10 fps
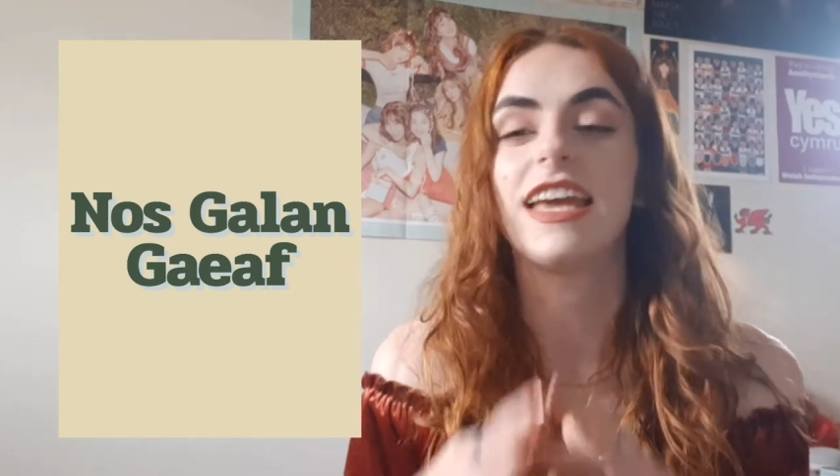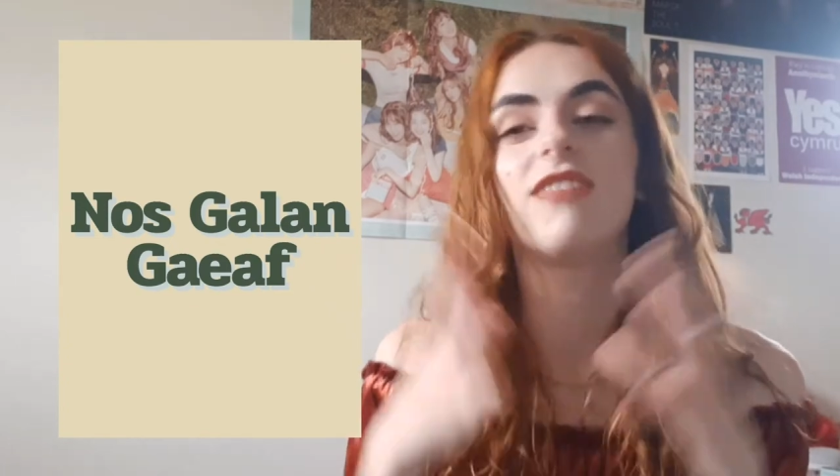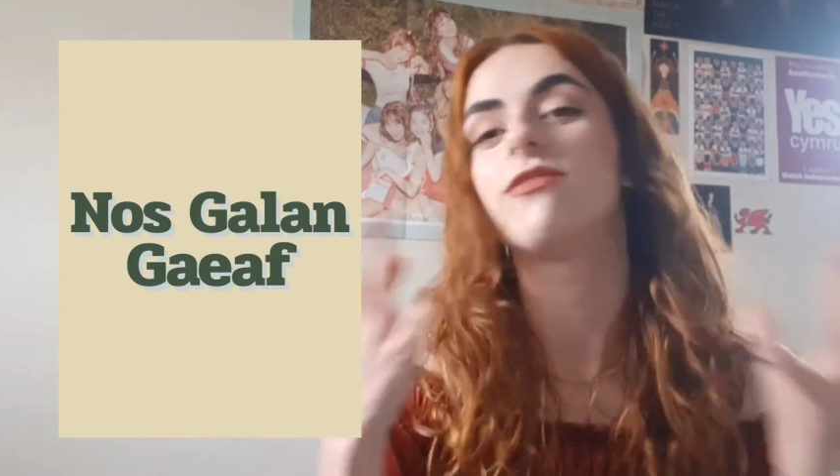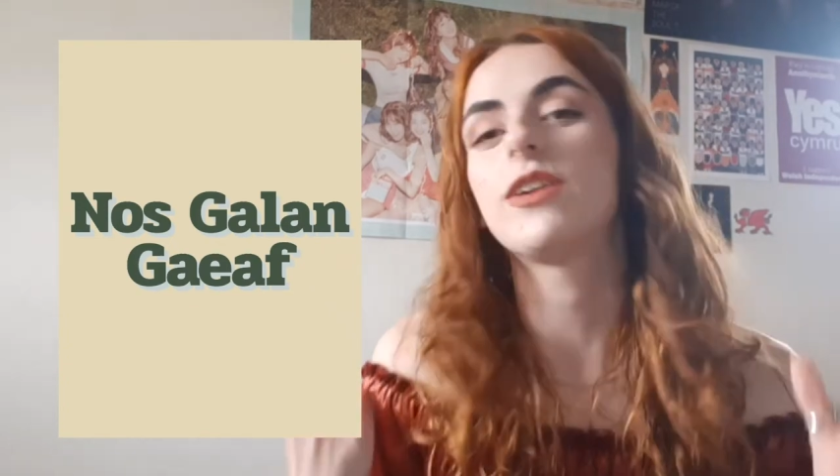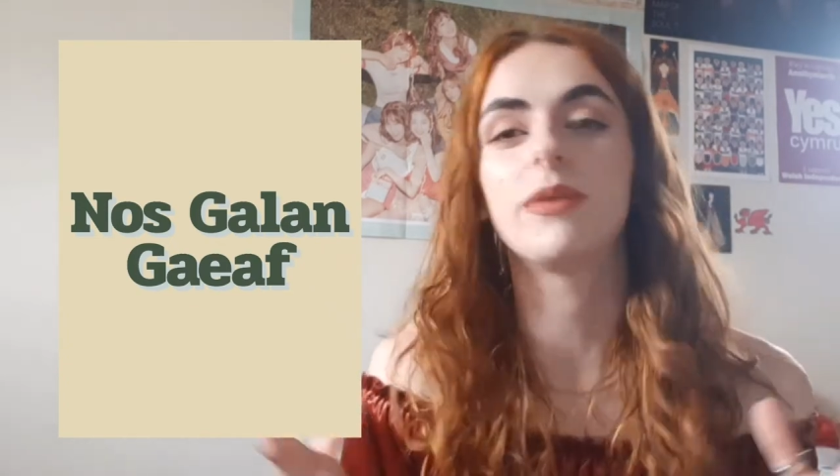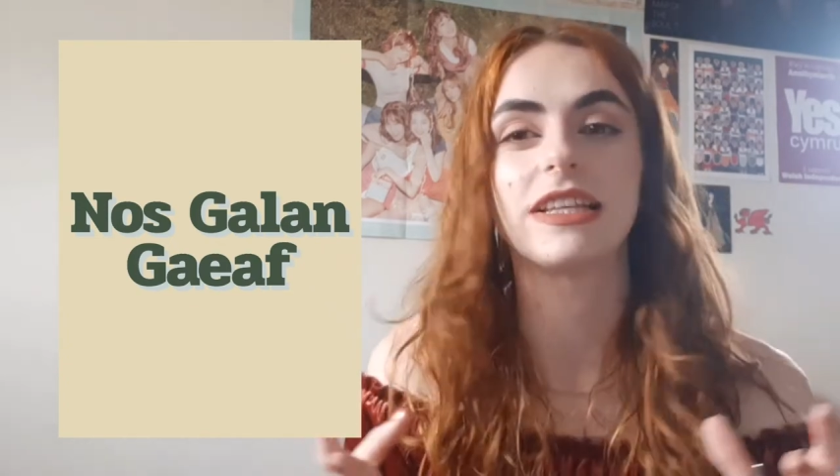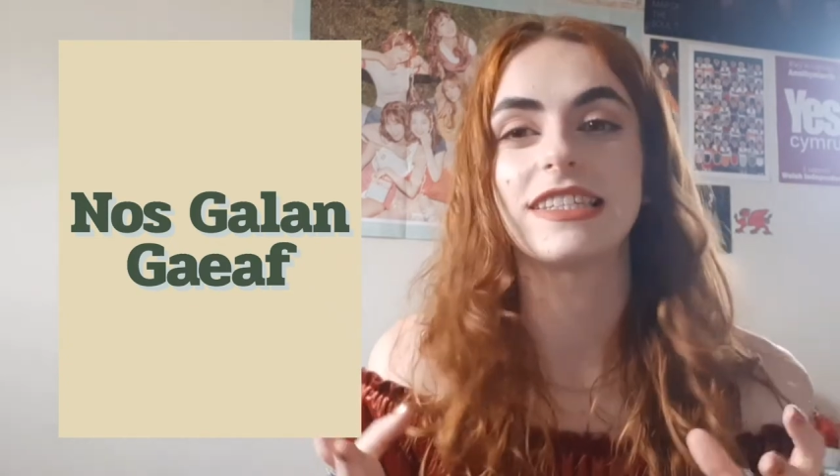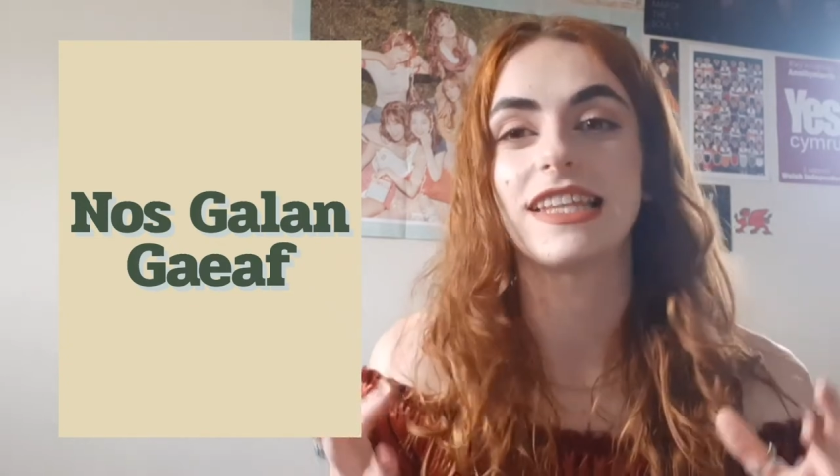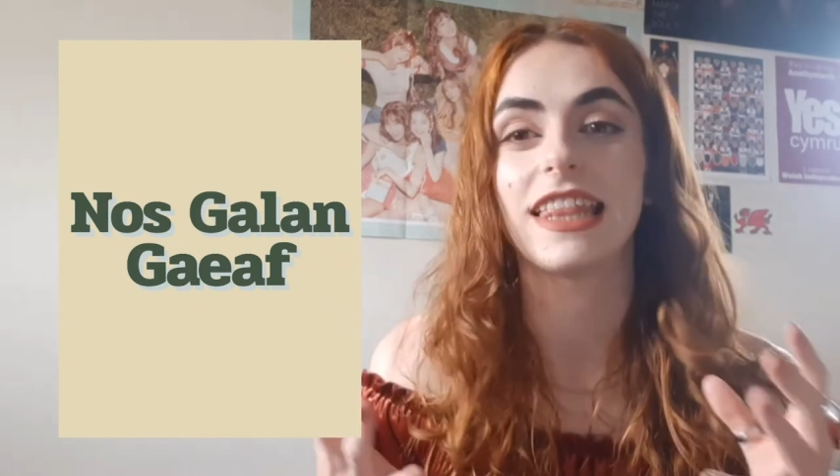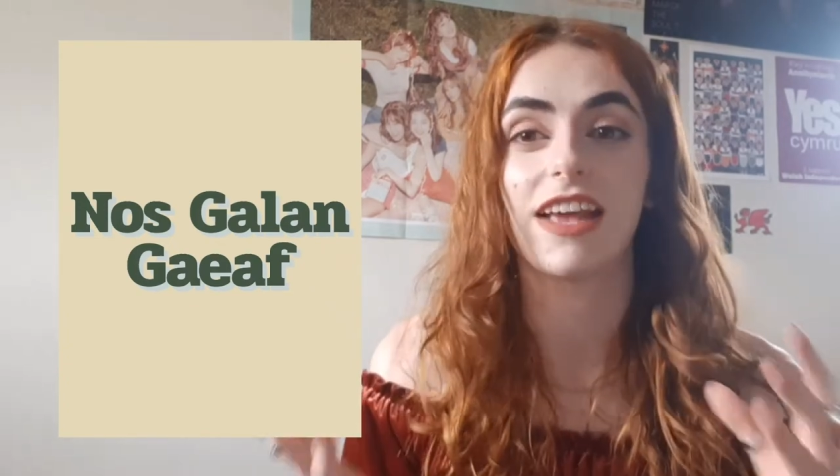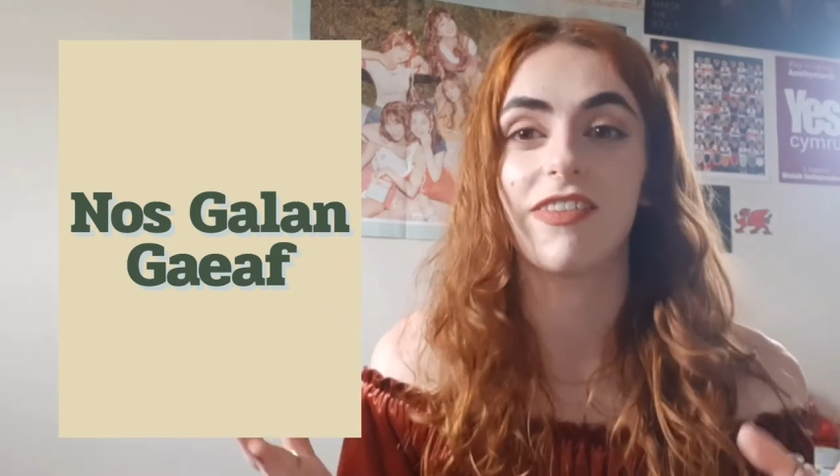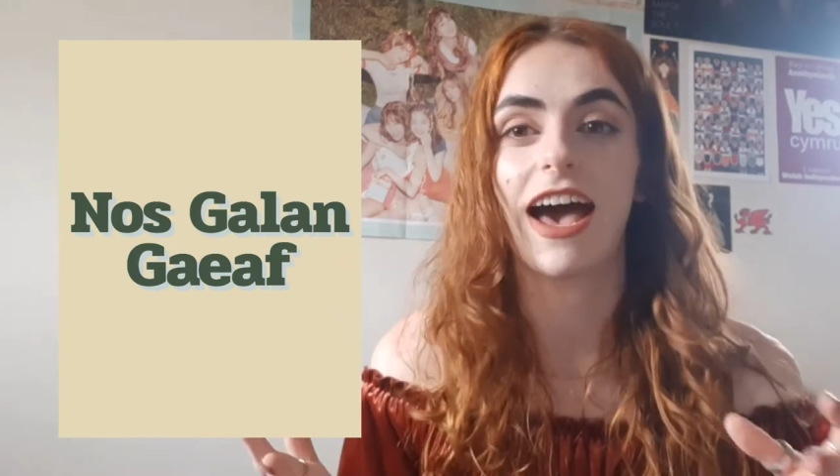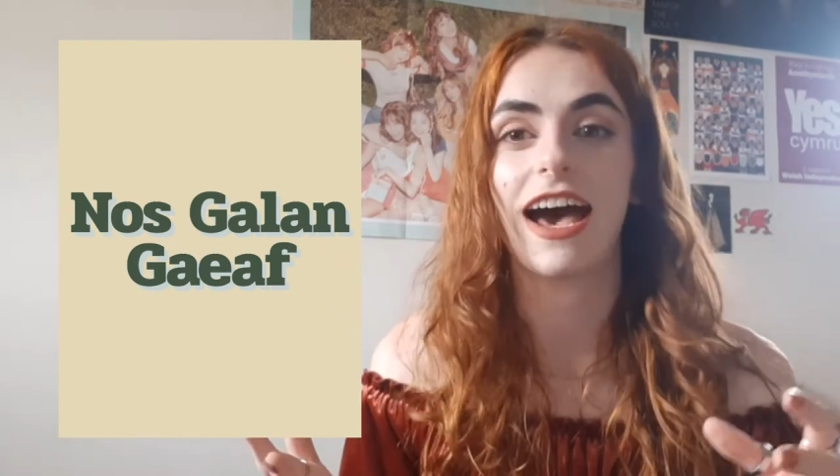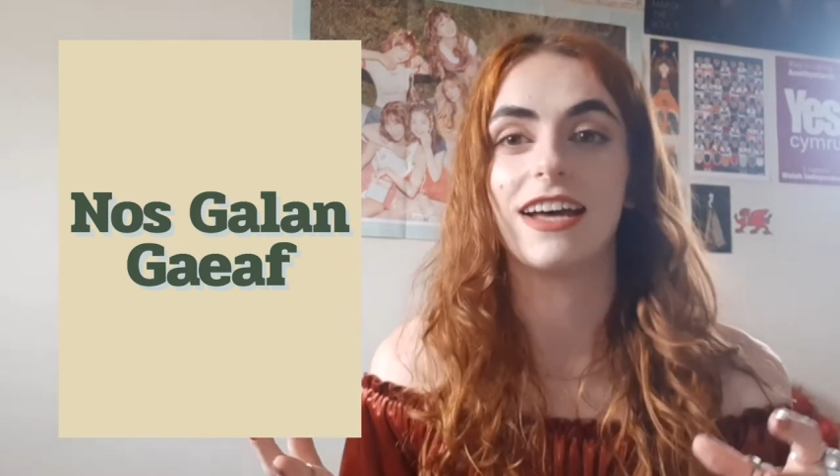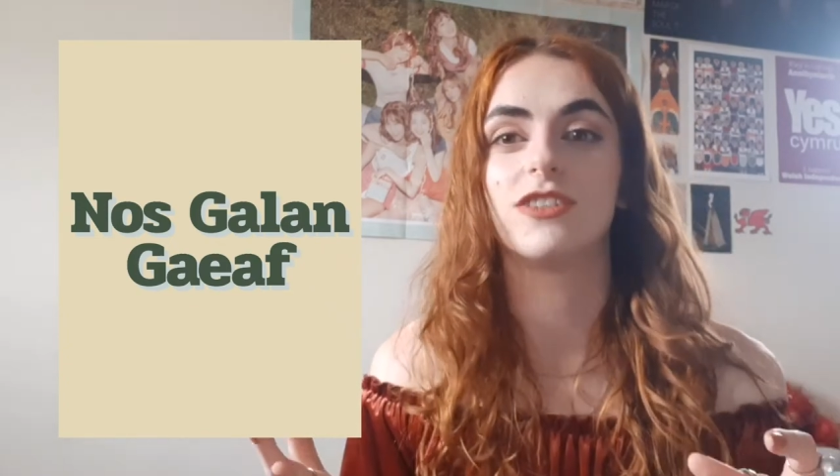the influence that they've
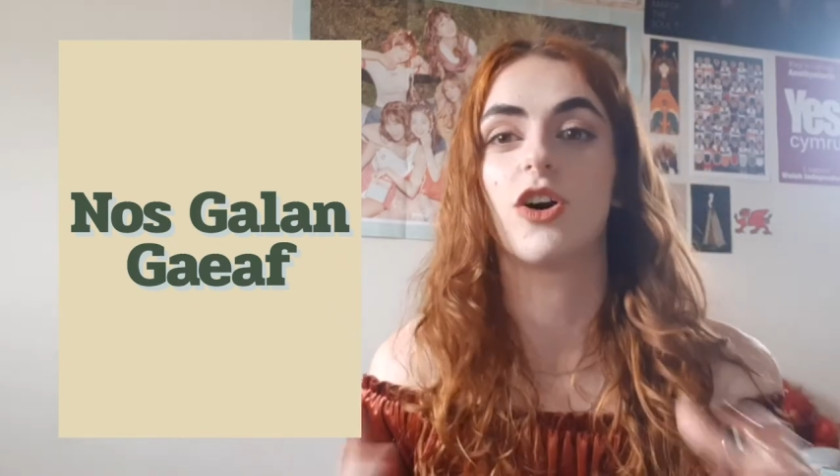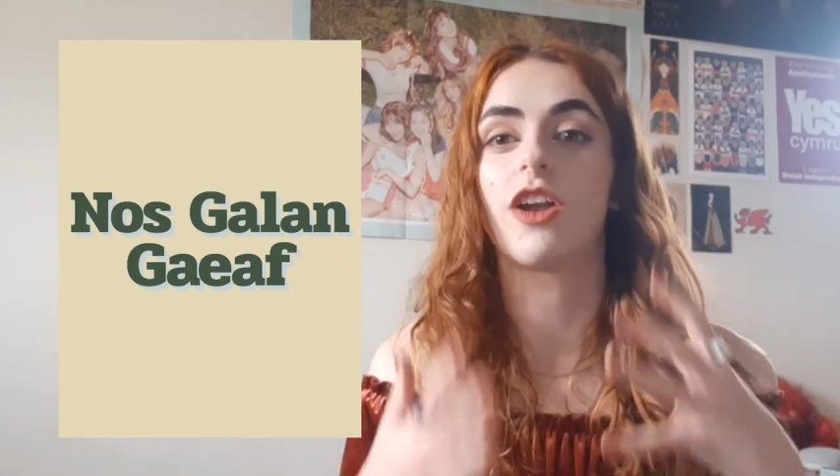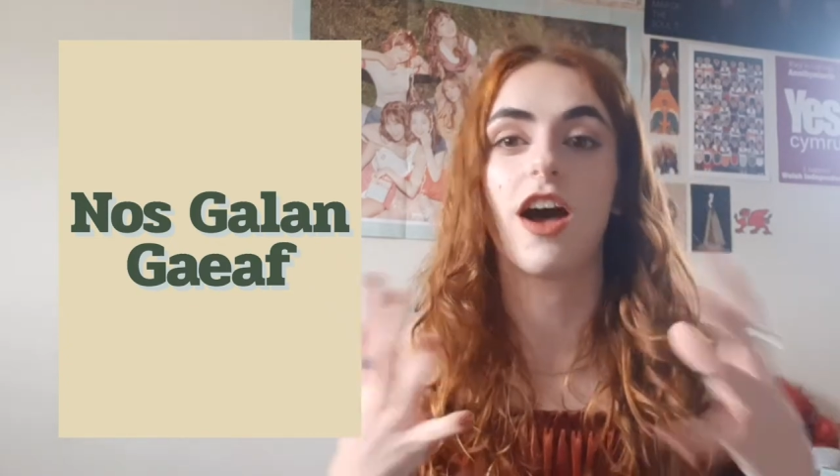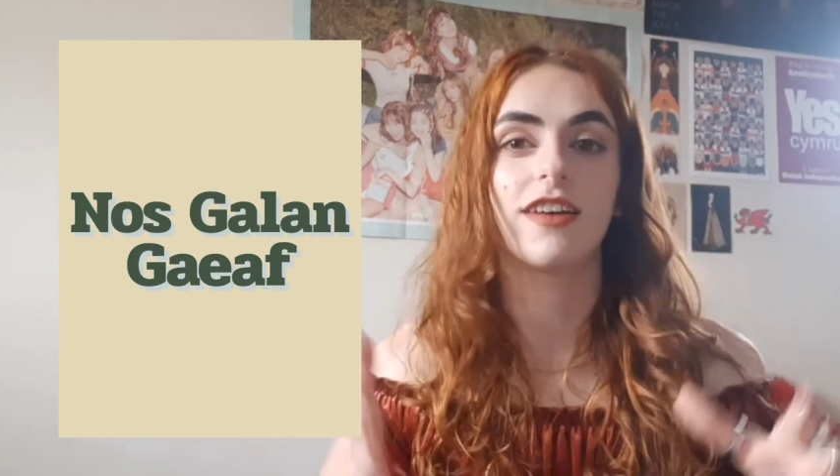had on